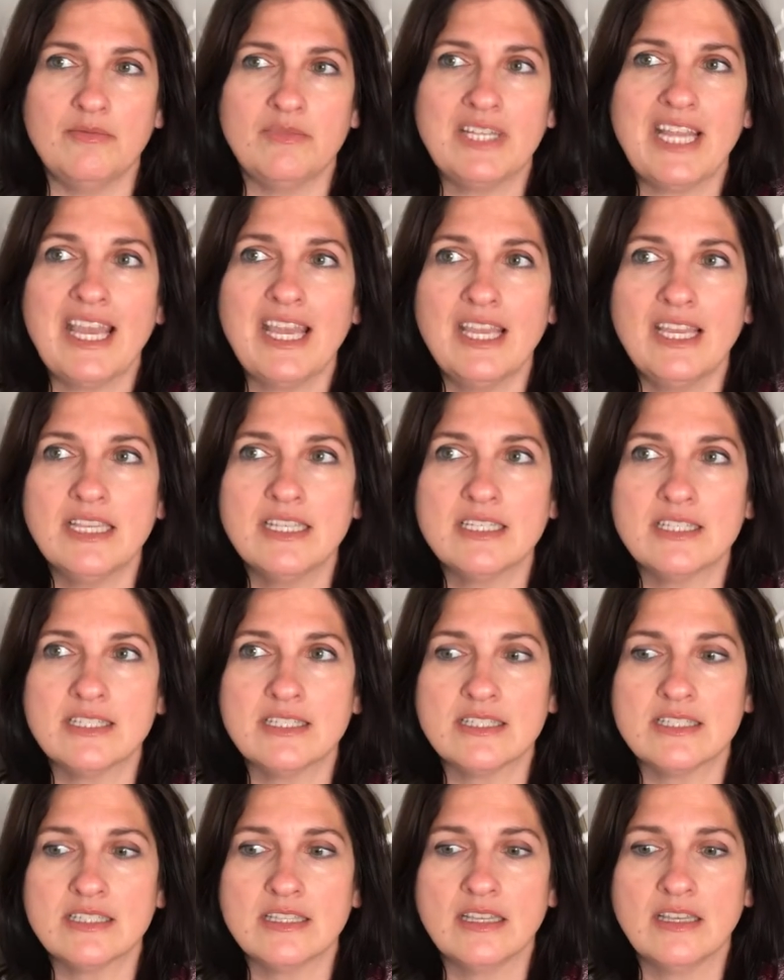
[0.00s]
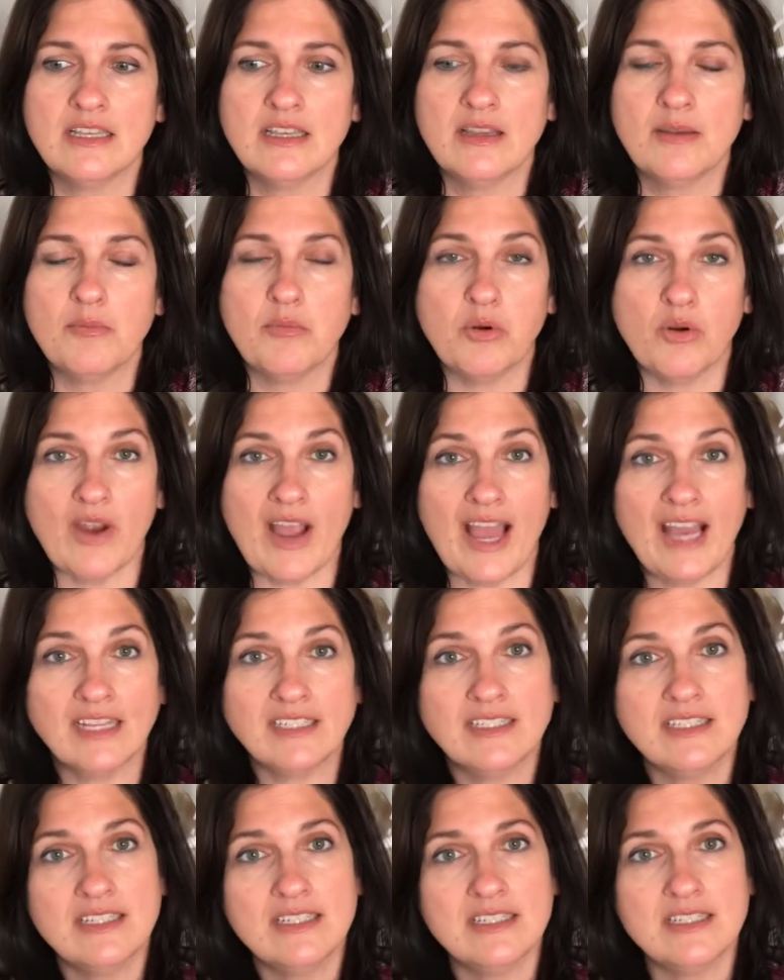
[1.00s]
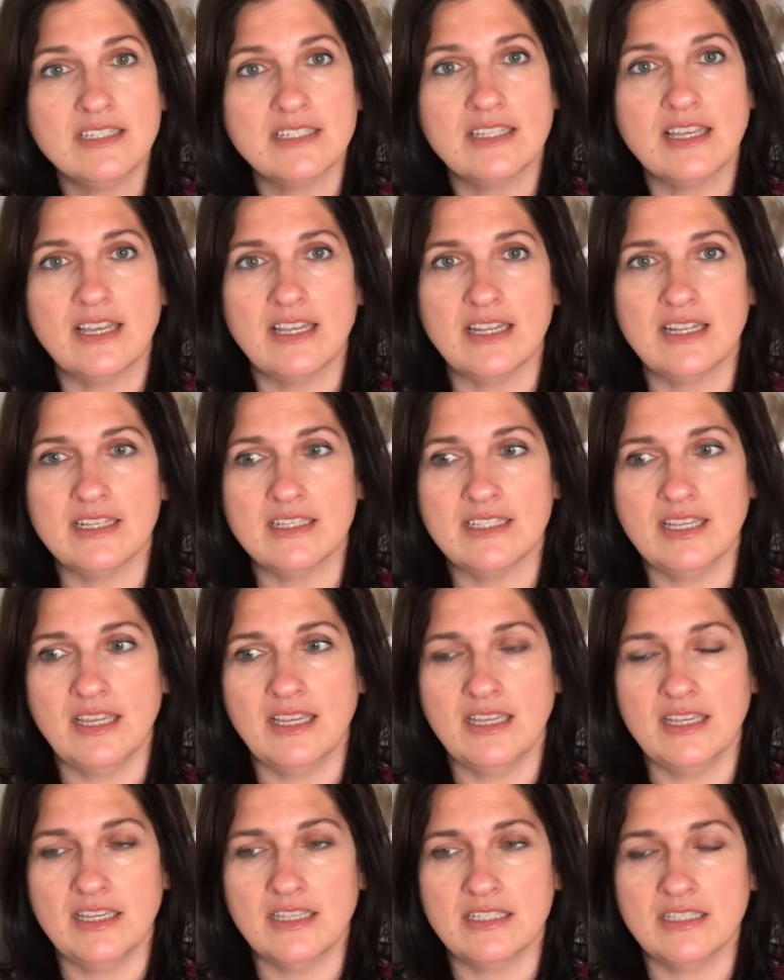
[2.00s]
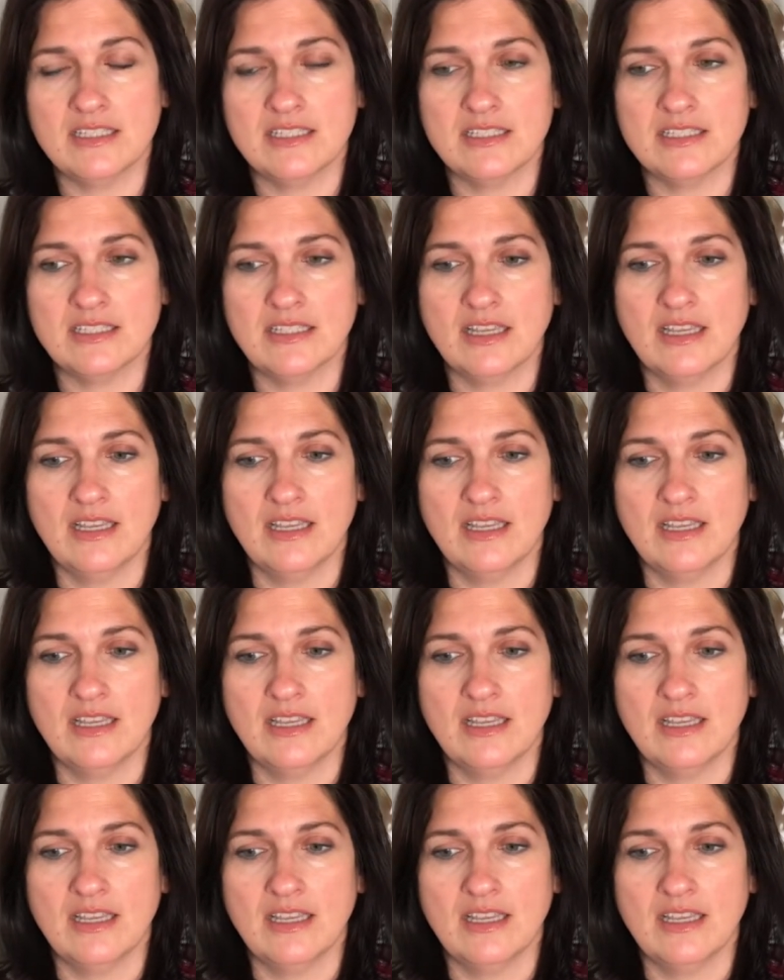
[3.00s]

takes practice and it takes